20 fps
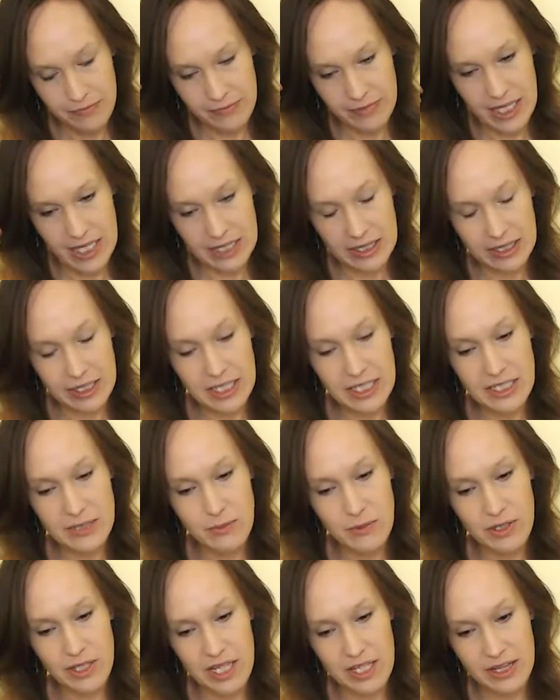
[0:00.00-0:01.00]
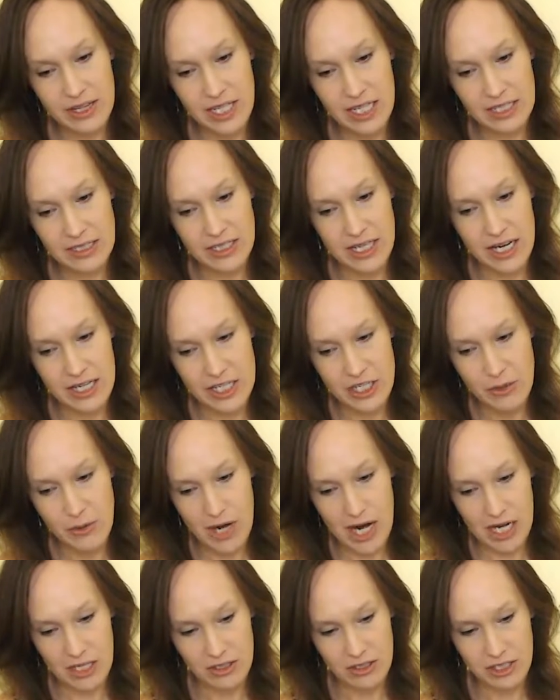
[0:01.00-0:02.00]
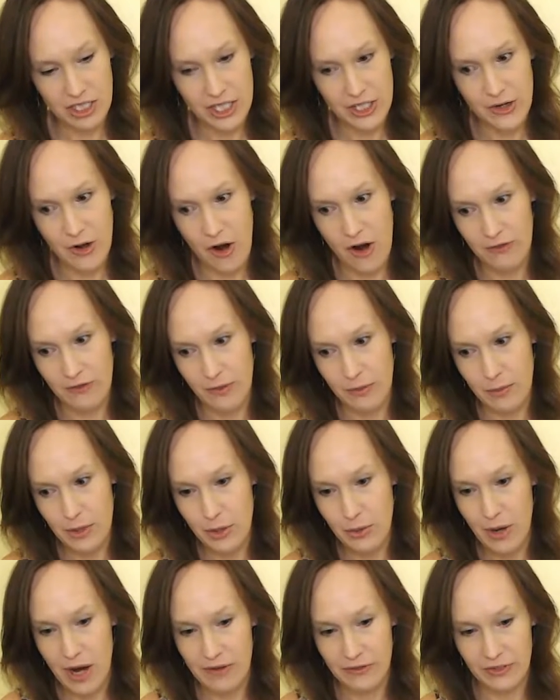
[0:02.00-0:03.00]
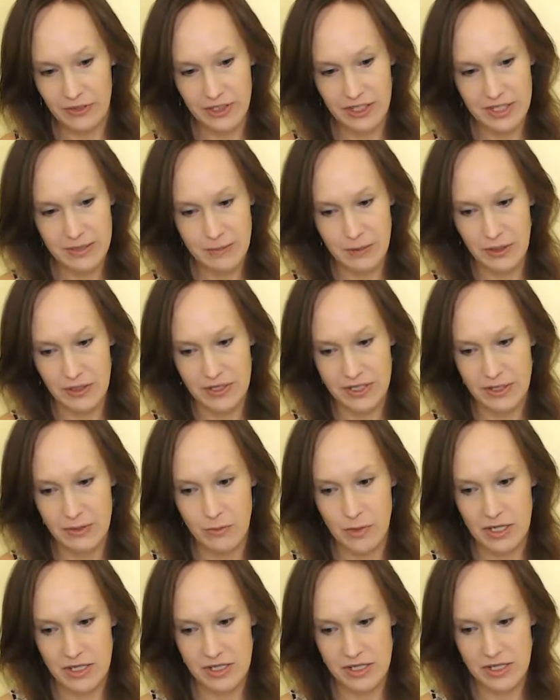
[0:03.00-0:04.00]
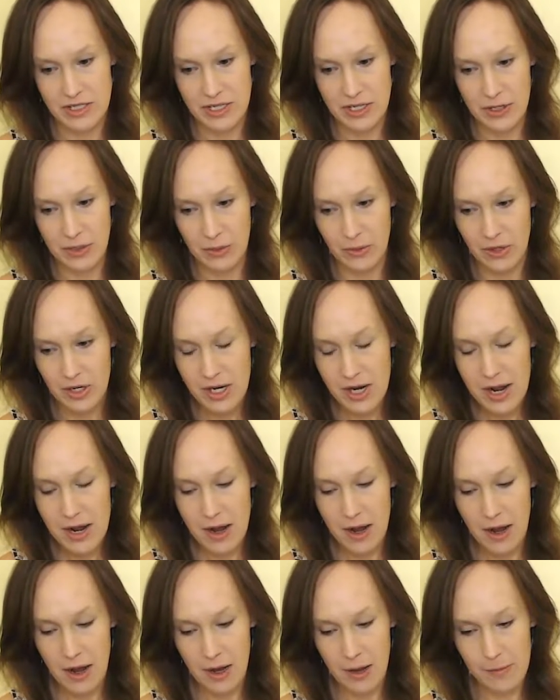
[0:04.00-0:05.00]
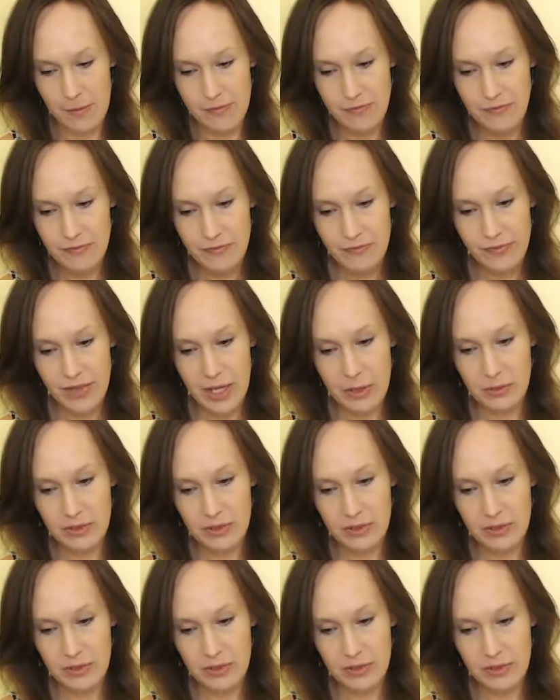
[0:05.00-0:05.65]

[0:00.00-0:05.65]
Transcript: that these were the things that you actually got from whoever this person was too. They